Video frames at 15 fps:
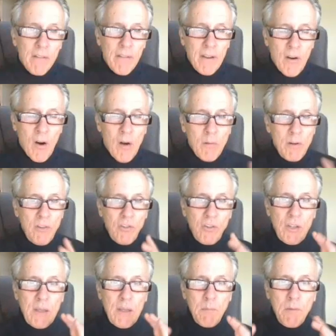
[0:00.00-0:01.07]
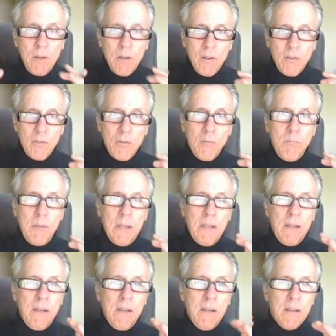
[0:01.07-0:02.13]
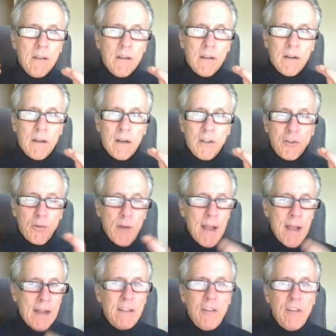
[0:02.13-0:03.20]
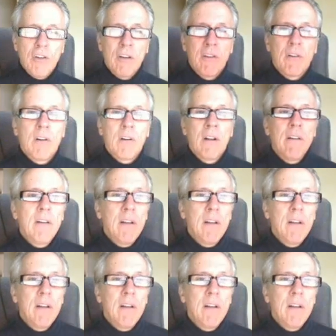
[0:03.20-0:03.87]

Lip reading: They always seem to be attract each other